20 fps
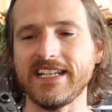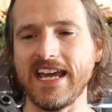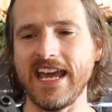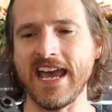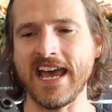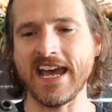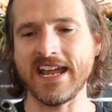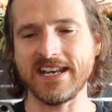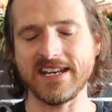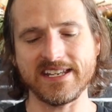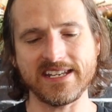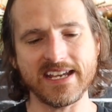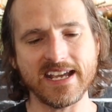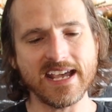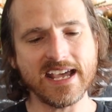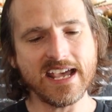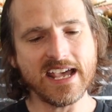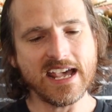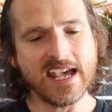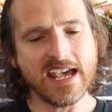And
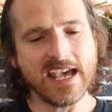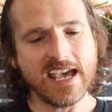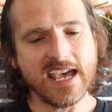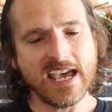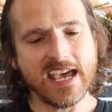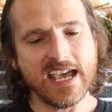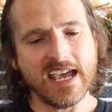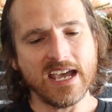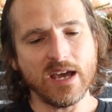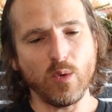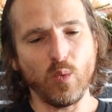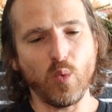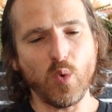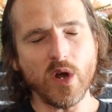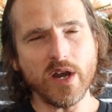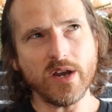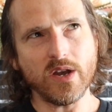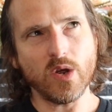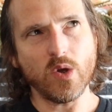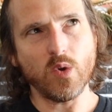
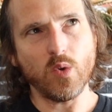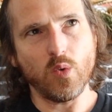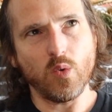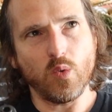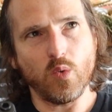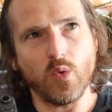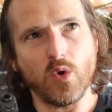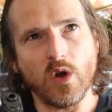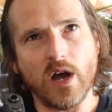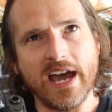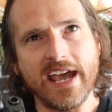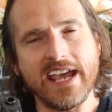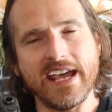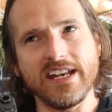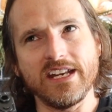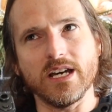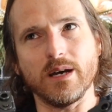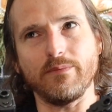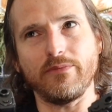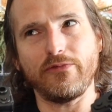what I
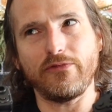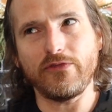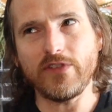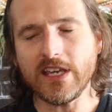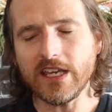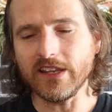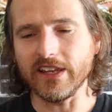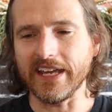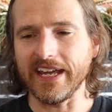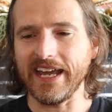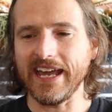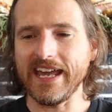end up feeling